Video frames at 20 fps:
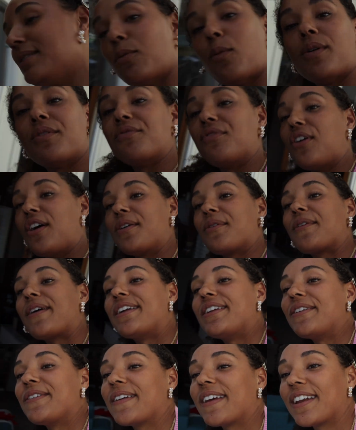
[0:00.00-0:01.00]
the one vlog where
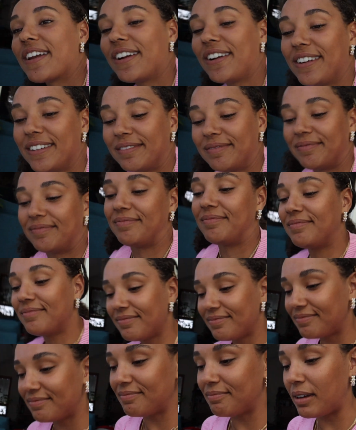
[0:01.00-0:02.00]
I don't get hurt.
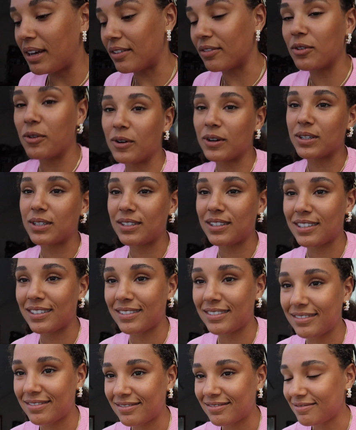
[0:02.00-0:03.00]
But of course,
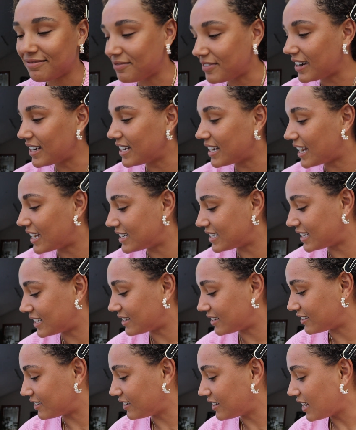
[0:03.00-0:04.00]
Brendan had to
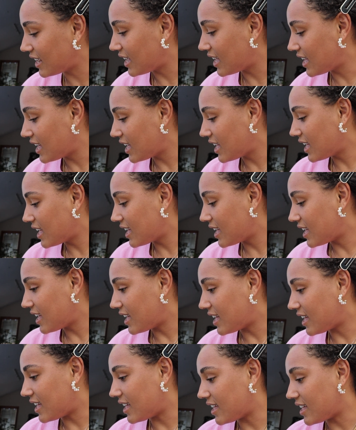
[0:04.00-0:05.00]
get hurt.
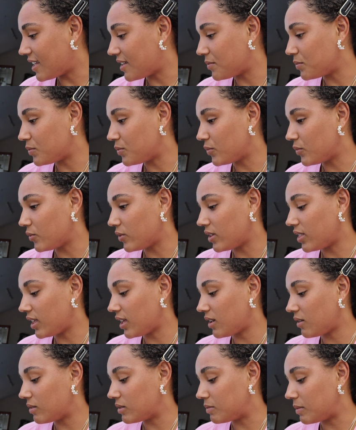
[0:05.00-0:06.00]
Um, we
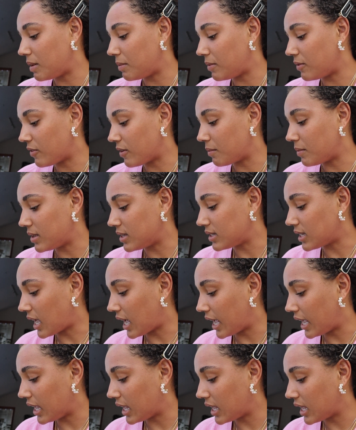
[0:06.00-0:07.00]
think it was maybe from his
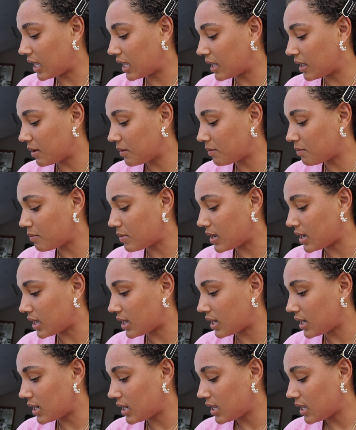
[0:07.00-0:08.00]
hike
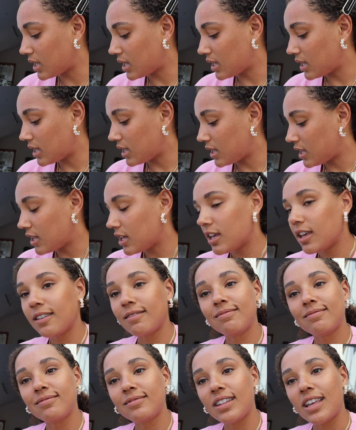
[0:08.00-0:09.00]
but
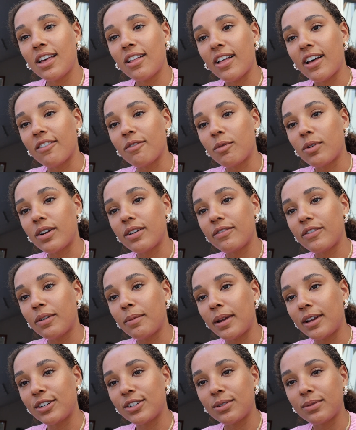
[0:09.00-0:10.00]
he'll have more
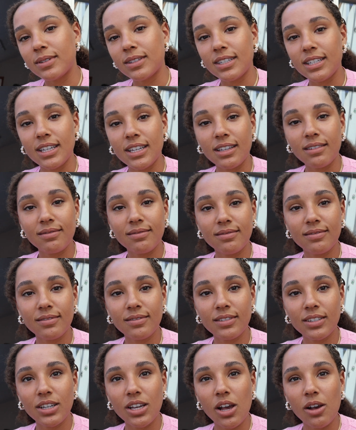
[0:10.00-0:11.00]
information once he
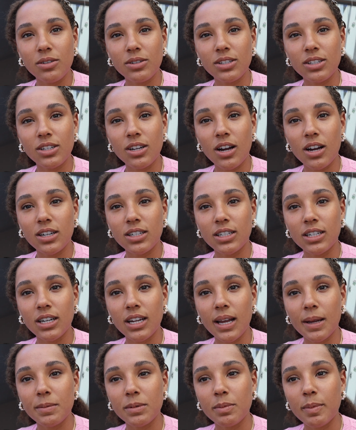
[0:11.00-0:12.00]
goes to the doctor
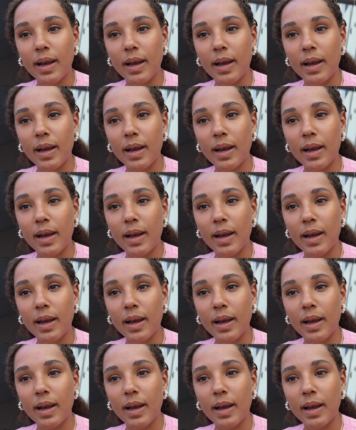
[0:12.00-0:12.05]
and comes